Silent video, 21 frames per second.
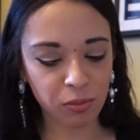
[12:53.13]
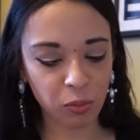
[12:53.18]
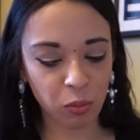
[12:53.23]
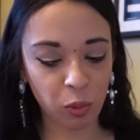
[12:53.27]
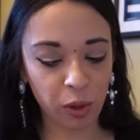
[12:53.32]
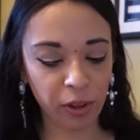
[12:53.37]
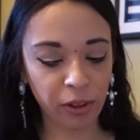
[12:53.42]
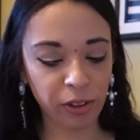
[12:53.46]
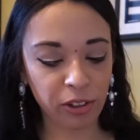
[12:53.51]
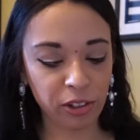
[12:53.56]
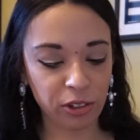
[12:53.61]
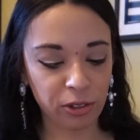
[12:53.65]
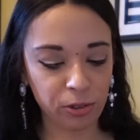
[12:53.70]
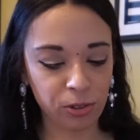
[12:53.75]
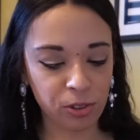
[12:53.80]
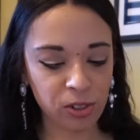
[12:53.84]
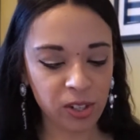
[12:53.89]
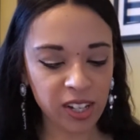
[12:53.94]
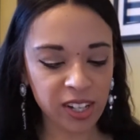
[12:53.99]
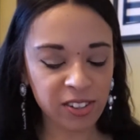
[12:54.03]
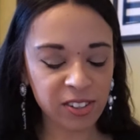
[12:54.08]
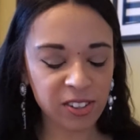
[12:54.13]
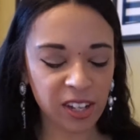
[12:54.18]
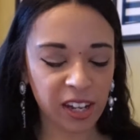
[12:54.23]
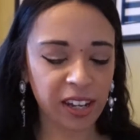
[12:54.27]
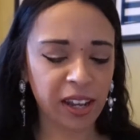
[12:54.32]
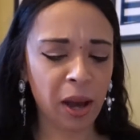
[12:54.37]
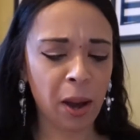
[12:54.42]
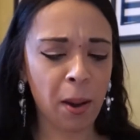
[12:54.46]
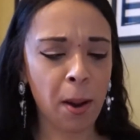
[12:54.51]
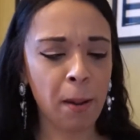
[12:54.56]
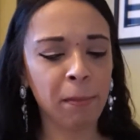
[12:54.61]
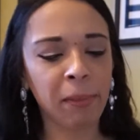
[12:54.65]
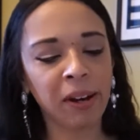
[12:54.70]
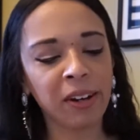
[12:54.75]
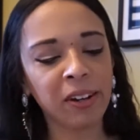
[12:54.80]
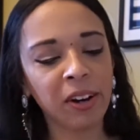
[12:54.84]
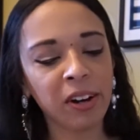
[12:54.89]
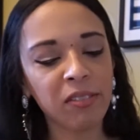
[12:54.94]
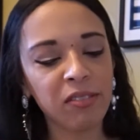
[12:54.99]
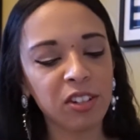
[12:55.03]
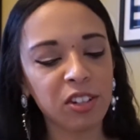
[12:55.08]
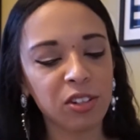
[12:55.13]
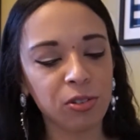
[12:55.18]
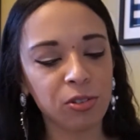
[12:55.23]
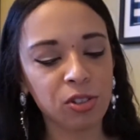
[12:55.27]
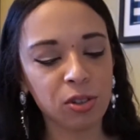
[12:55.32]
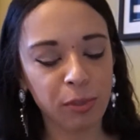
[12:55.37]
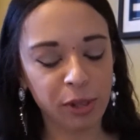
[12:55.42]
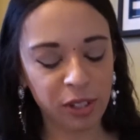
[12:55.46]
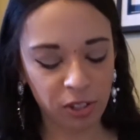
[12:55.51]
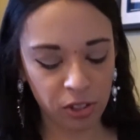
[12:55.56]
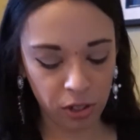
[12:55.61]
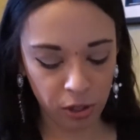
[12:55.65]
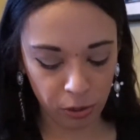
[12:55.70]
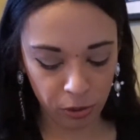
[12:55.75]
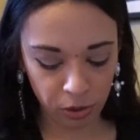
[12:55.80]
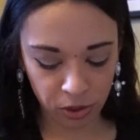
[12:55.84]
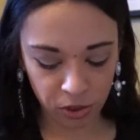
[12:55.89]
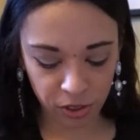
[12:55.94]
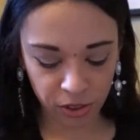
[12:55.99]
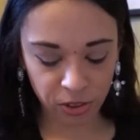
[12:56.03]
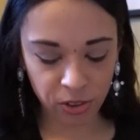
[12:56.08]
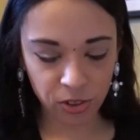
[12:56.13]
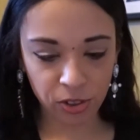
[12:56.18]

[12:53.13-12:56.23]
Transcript: will use these. Like, I might not even use them as coasters.